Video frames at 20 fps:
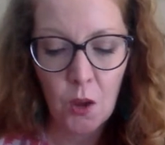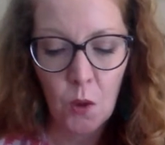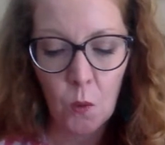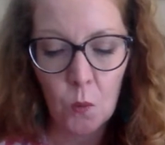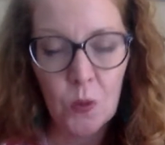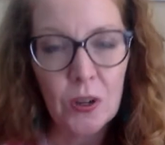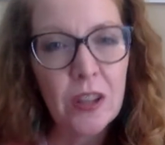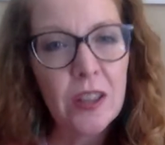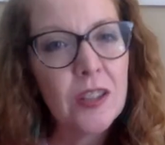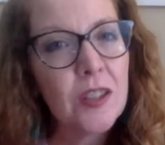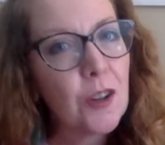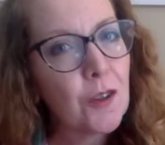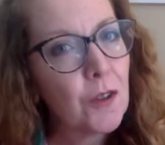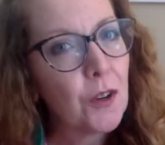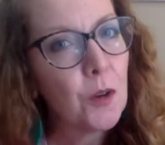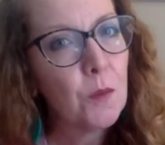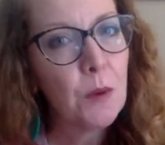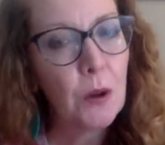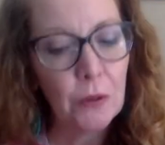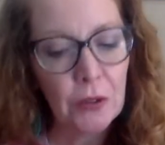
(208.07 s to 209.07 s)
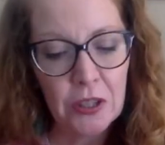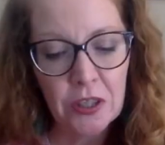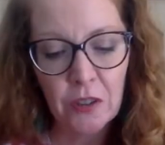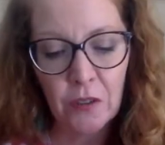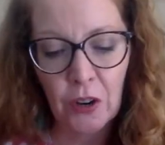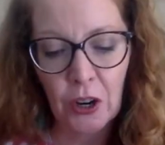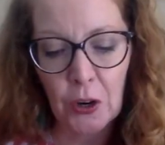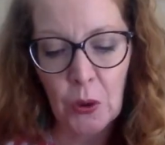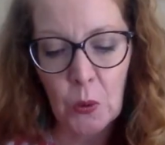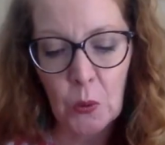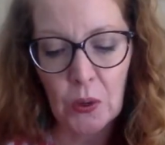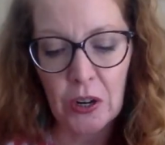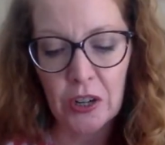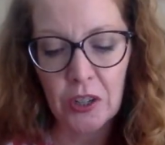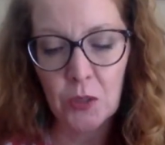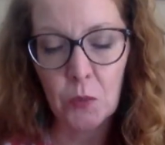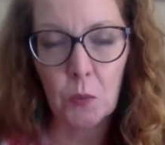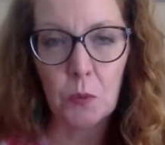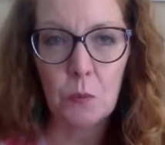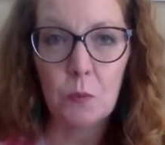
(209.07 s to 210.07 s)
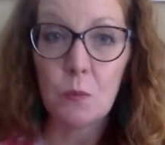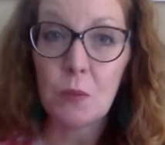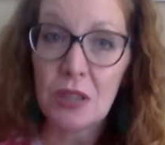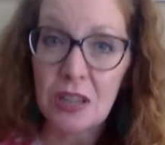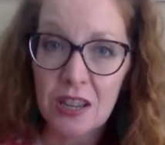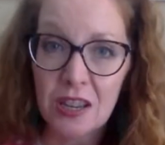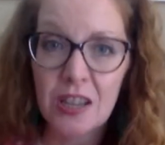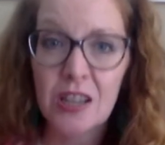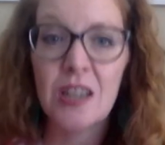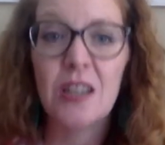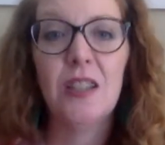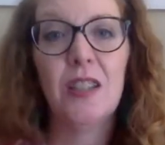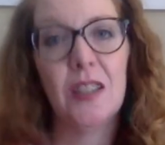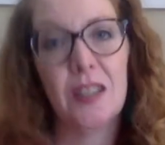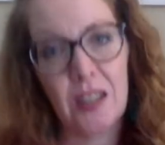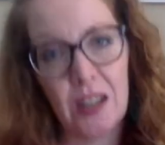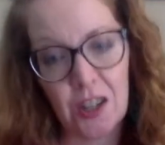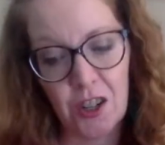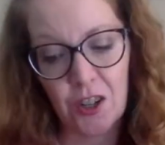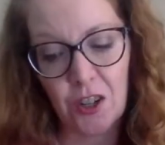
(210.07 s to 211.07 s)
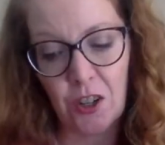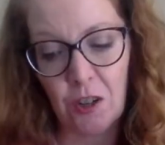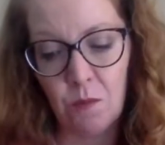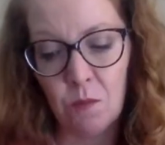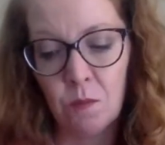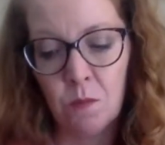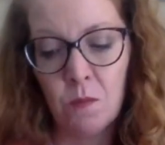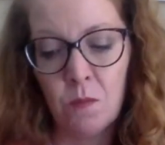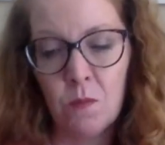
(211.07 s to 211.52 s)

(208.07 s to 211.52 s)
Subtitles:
One of the central components of our course will be discussion.